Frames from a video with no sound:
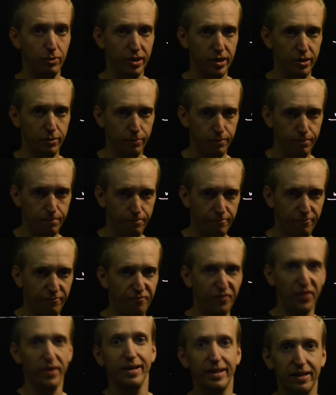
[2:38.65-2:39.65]
when you
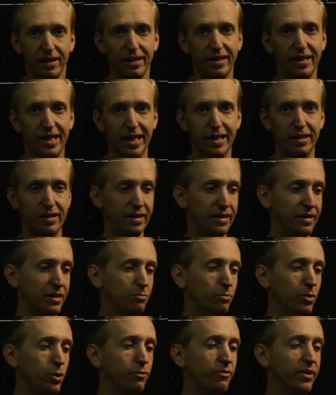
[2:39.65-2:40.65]
finally get
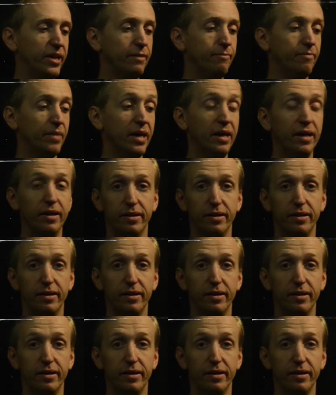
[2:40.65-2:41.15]
things moving,